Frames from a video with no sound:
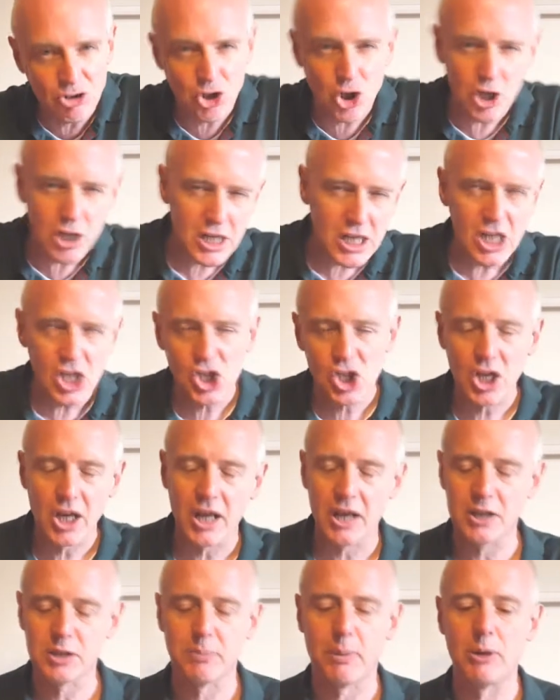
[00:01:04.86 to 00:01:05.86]

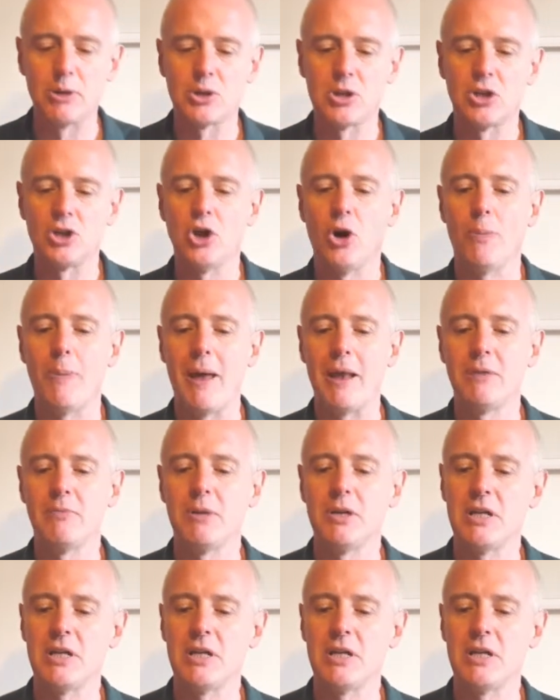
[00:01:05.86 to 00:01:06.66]
traditionally, I suppose, the top end